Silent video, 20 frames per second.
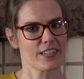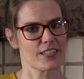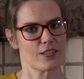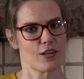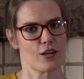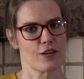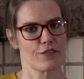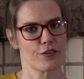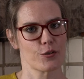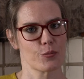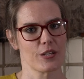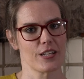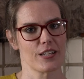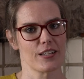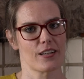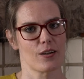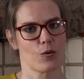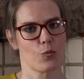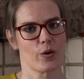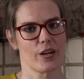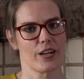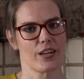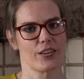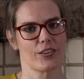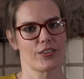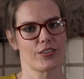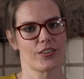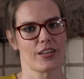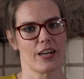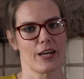start for the week
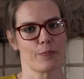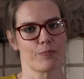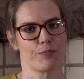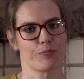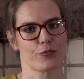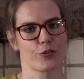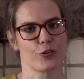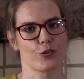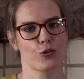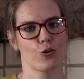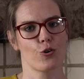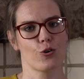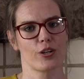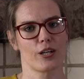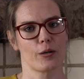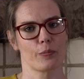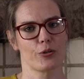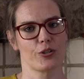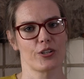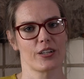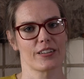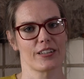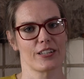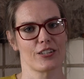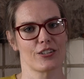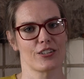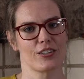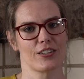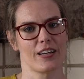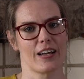with your coconut pudding that you
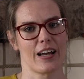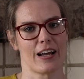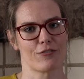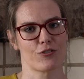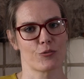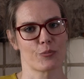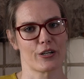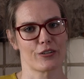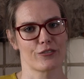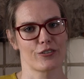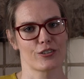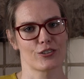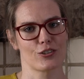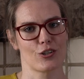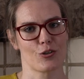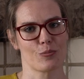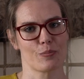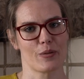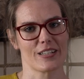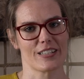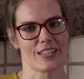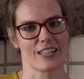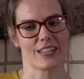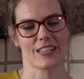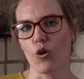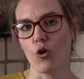can have for breakfast on Monday.